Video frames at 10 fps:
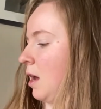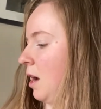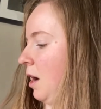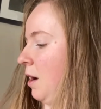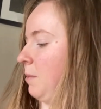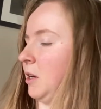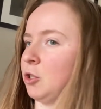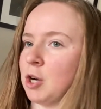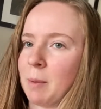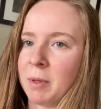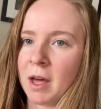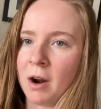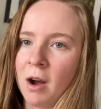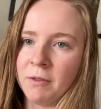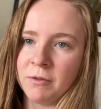I'm gonna drop that
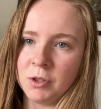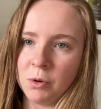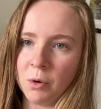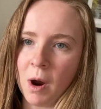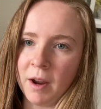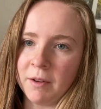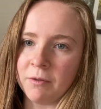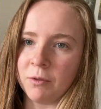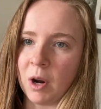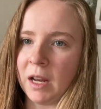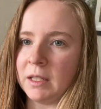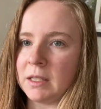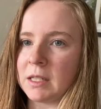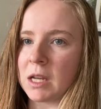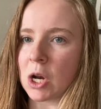off to a
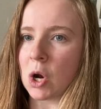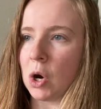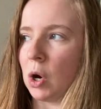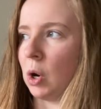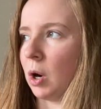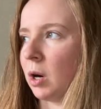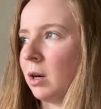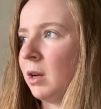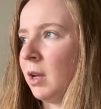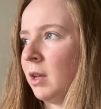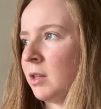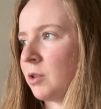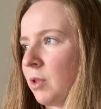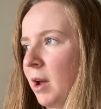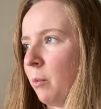friend's car
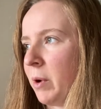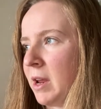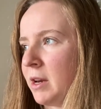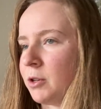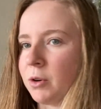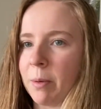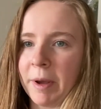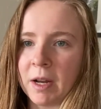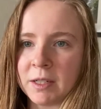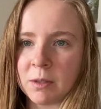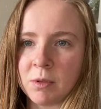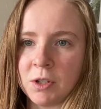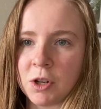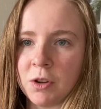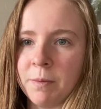so that we don't come in contact with
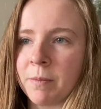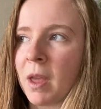each other.